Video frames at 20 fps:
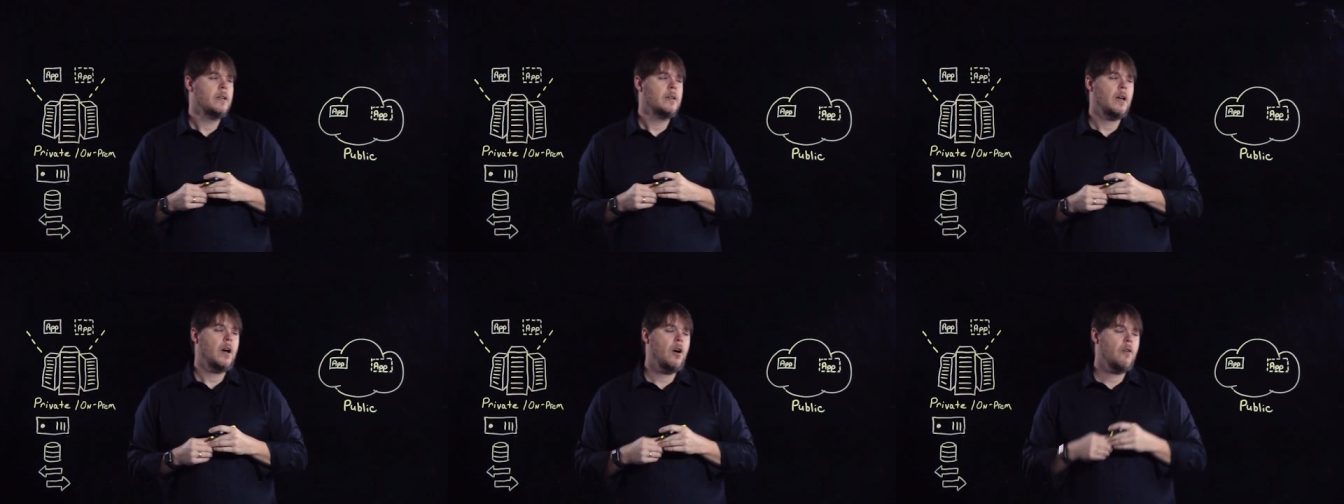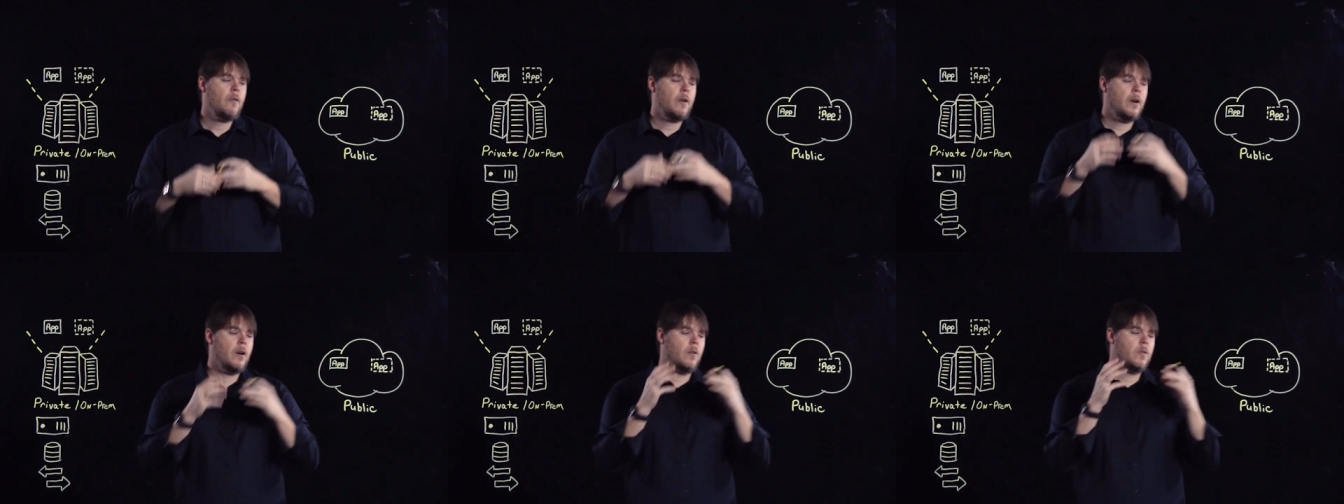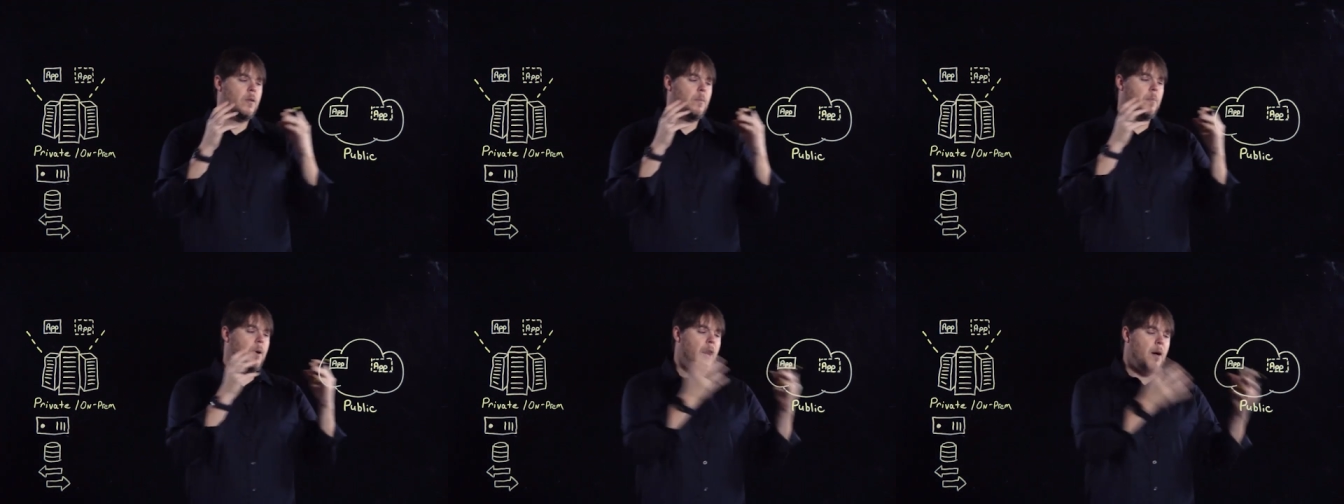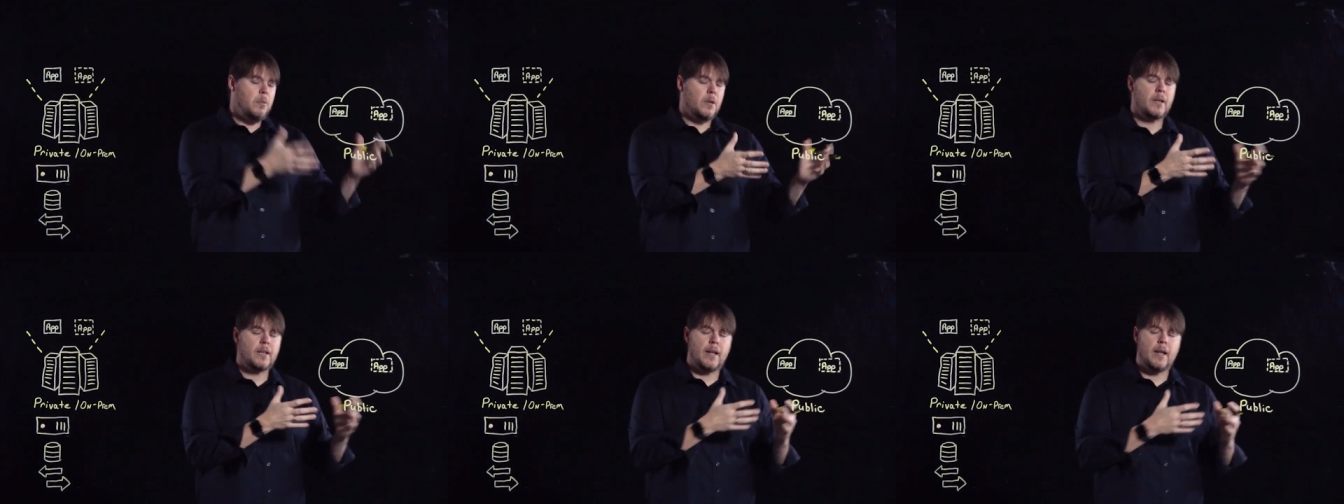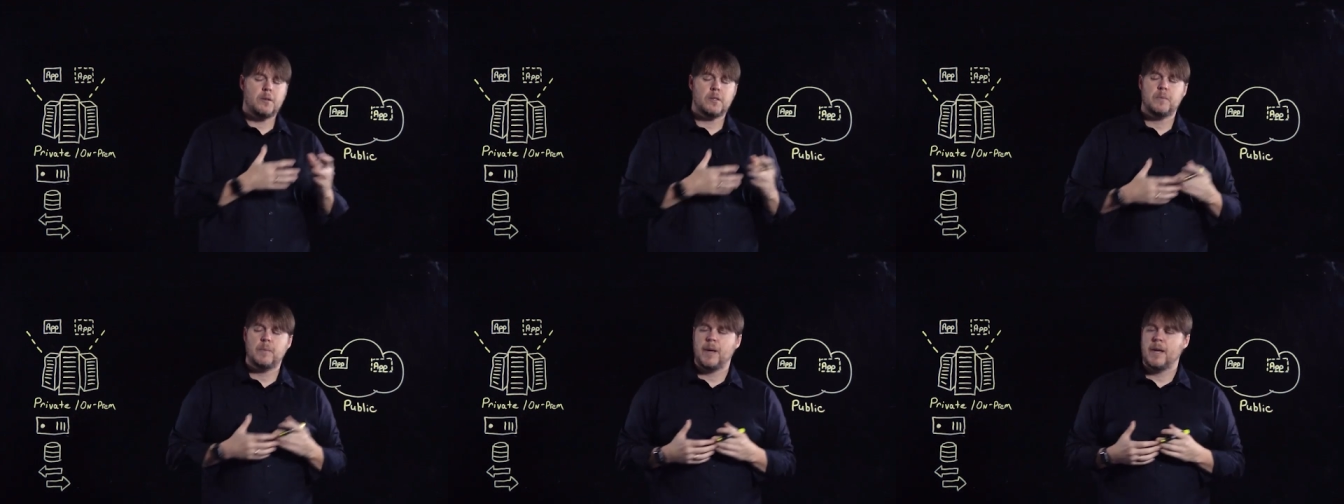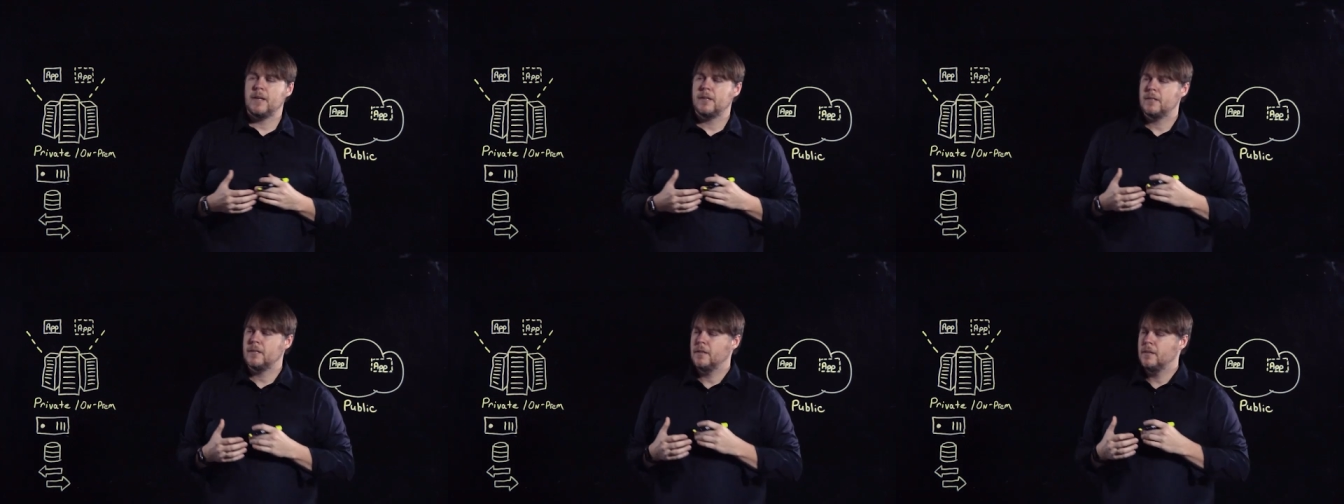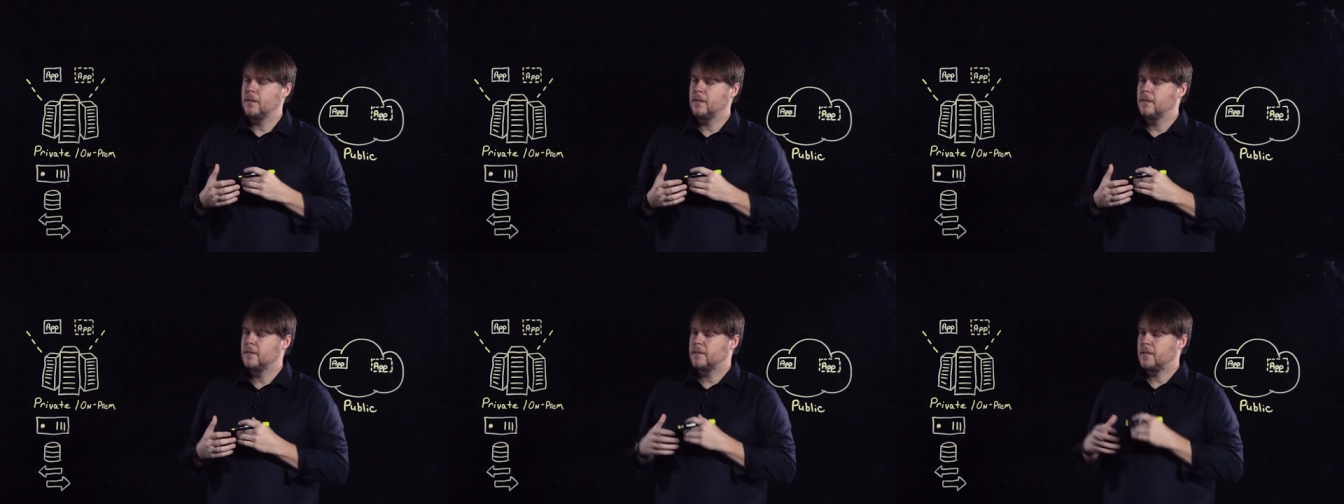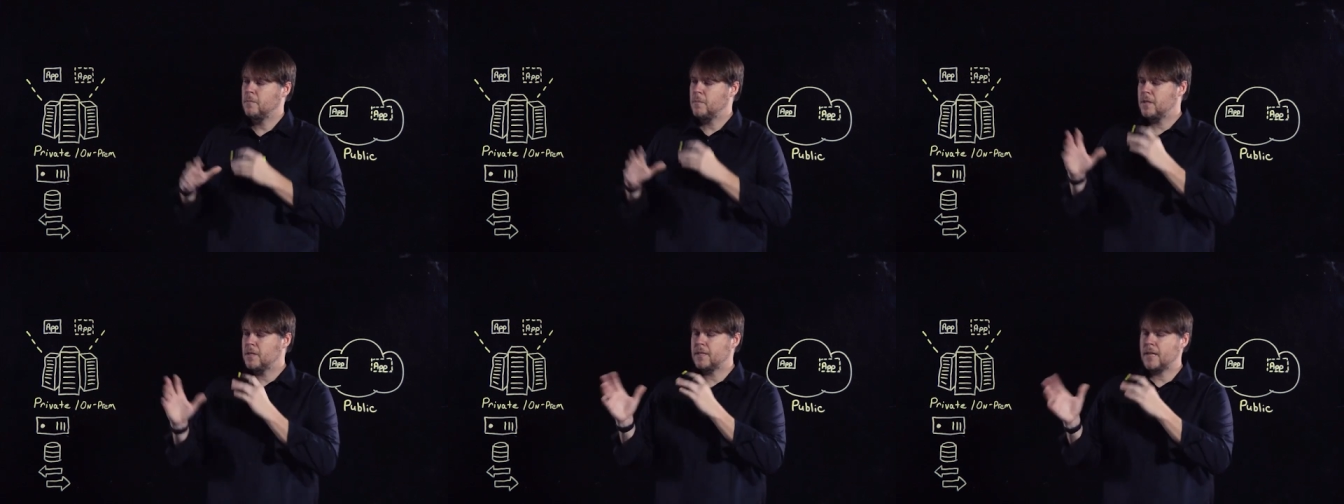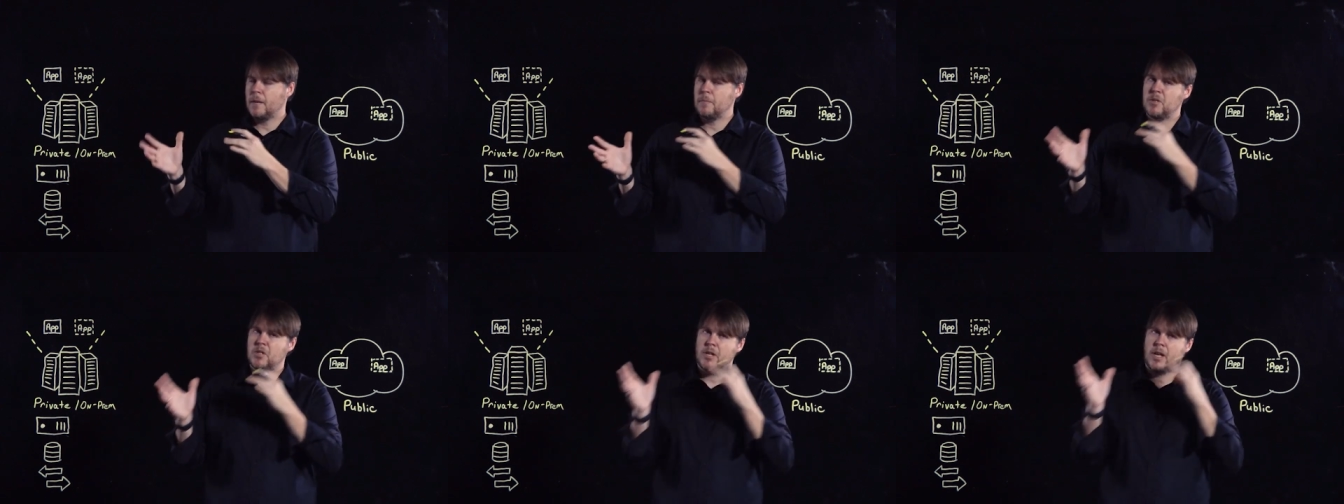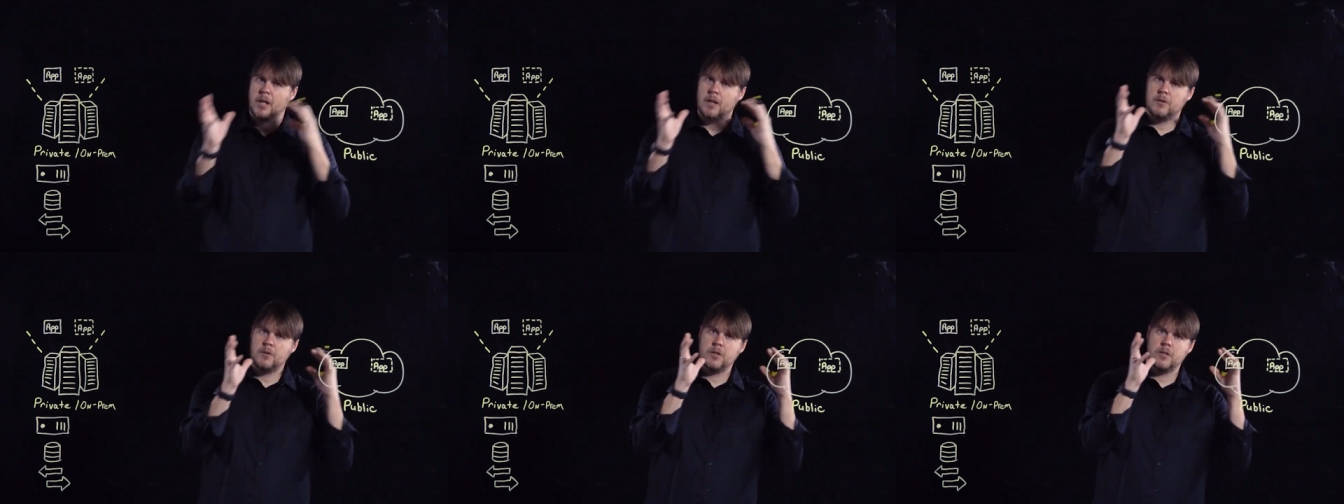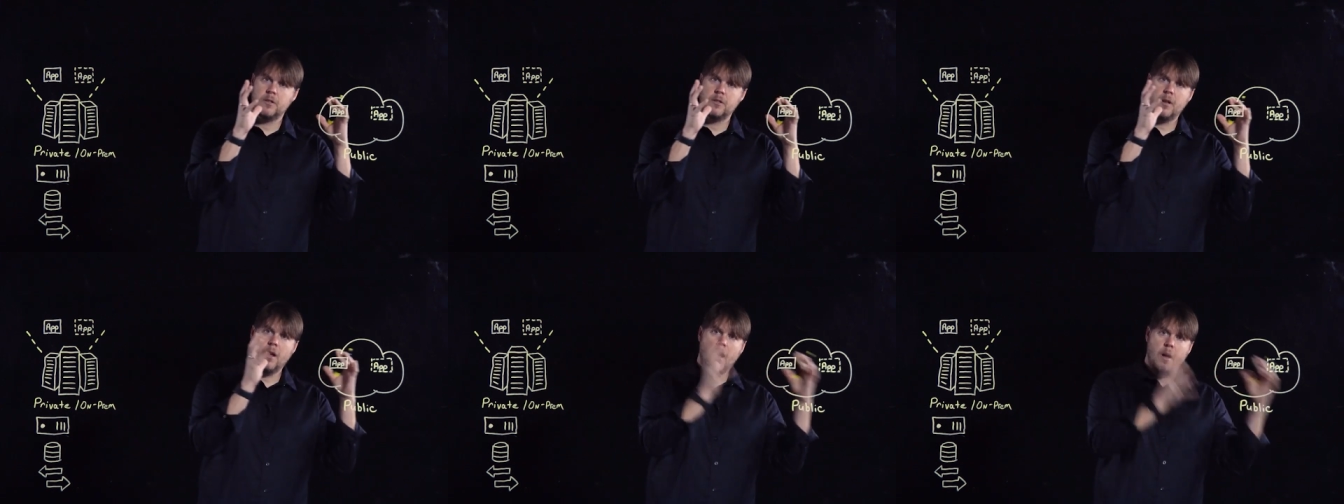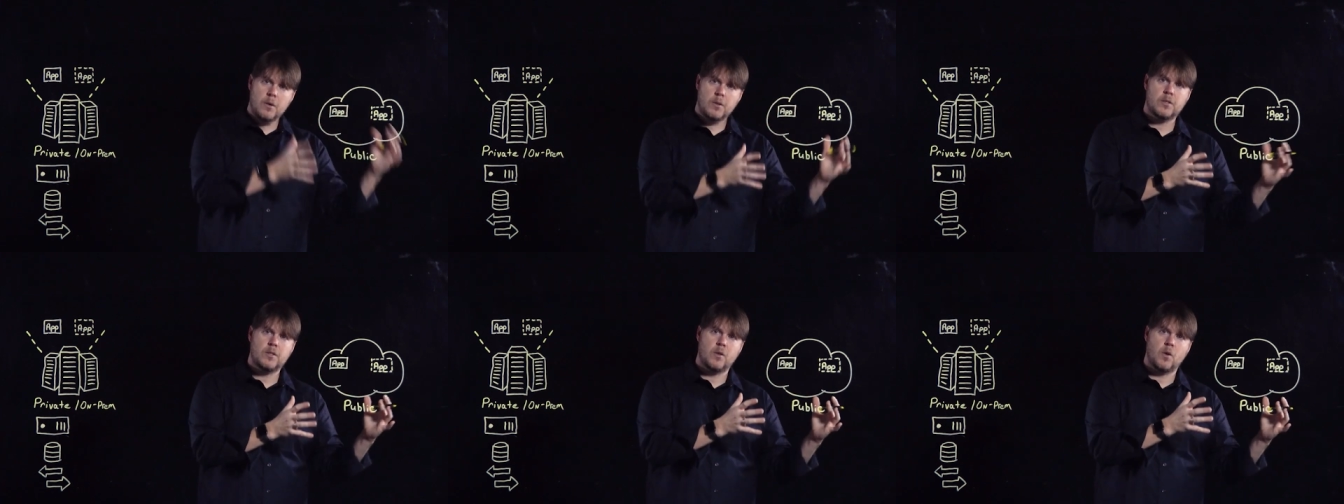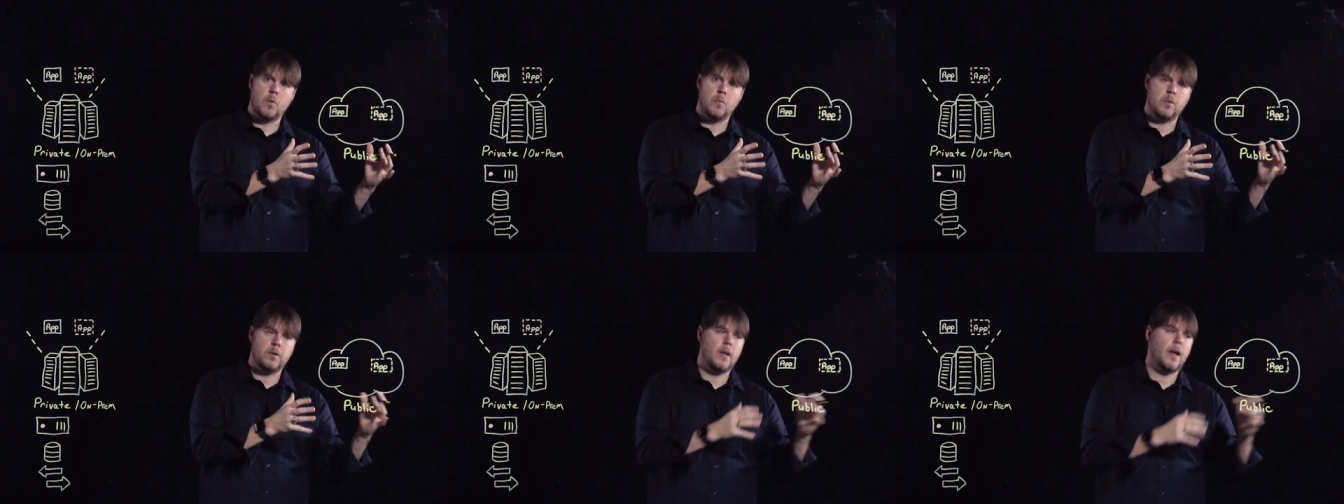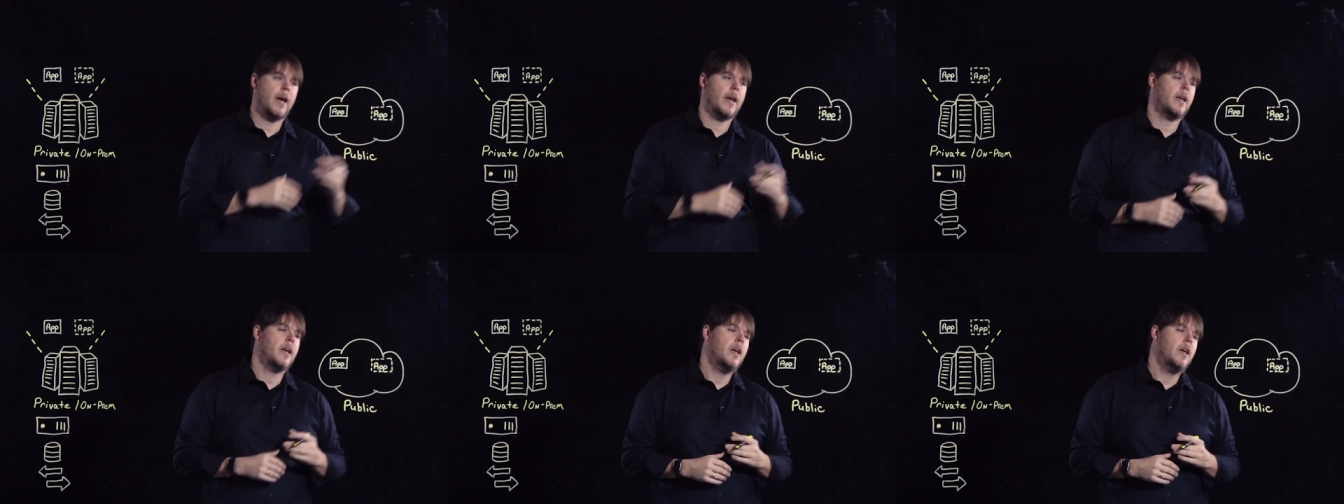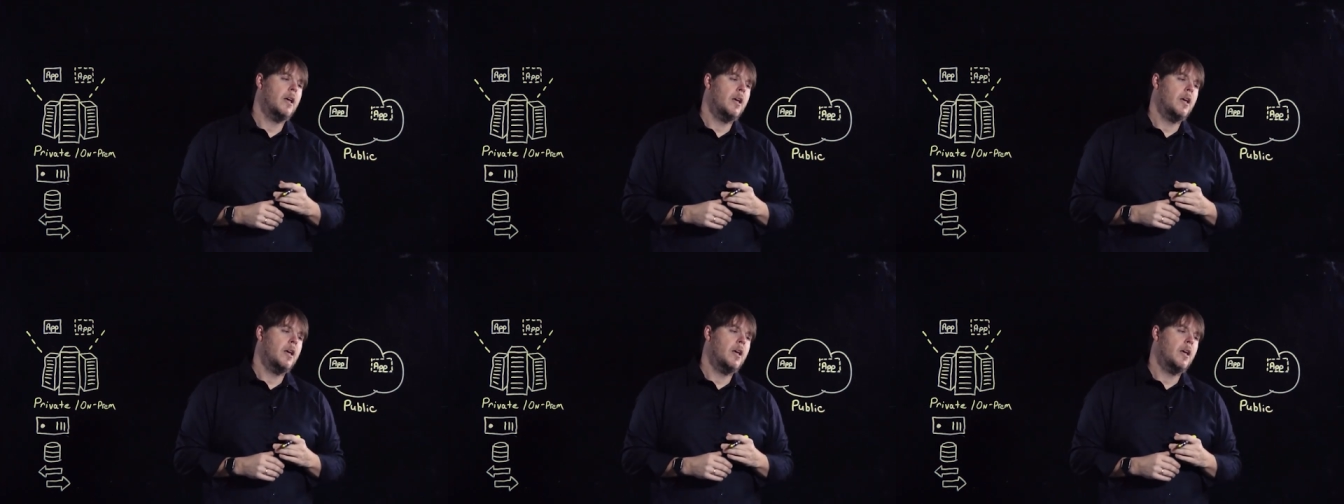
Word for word: Now over here on the public cloud space, some of the same challenges also apply.